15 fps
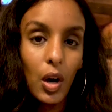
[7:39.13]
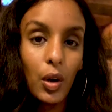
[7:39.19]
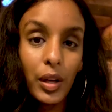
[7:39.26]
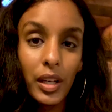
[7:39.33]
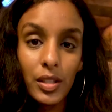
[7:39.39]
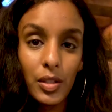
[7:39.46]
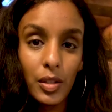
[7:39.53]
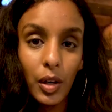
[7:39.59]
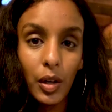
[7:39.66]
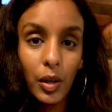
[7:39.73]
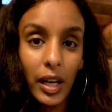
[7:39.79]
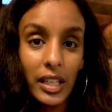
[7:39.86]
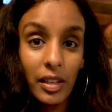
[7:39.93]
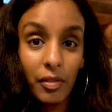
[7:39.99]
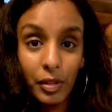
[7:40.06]
Okay, so
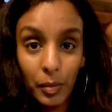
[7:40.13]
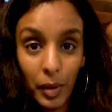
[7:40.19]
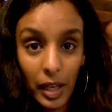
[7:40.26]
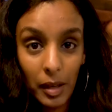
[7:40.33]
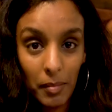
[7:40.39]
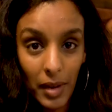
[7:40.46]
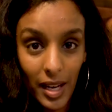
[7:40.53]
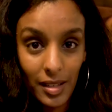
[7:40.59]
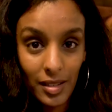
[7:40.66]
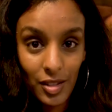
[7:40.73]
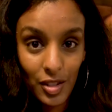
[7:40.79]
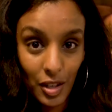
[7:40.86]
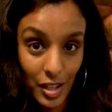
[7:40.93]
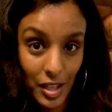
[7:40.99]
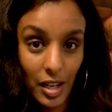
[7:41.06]
I definitely recommend
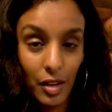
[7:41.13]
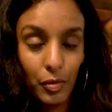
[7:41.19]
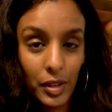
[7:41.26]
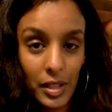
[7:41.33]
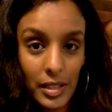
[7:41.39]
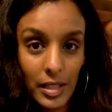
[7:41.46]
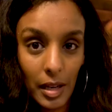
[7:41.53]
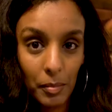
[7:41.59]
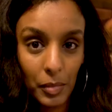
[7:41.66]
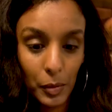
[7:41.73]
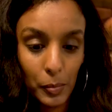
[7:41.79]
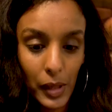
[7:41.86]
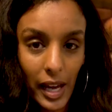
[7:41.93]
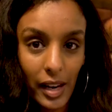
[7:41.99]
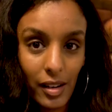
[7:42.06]
starting off with the sampler
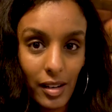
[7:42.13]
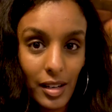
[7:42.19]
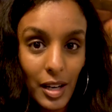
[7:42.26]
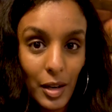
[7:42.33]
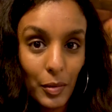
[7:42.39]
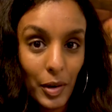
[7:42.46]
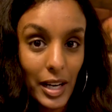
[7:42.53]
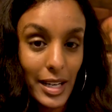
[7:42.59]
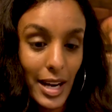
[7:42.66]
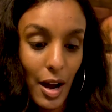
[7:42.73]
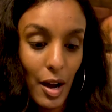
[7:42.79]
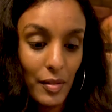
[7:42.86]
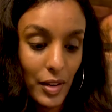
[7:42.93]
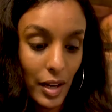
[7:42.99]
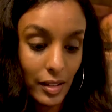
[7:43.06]
platter. Right now
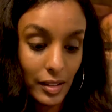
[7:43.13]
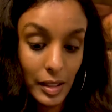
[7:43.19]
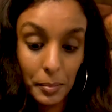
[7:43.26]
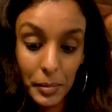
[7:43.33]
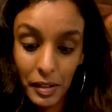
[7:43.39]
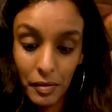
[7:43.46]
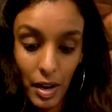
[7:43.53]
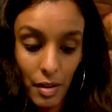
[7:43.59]
I've got a little bit of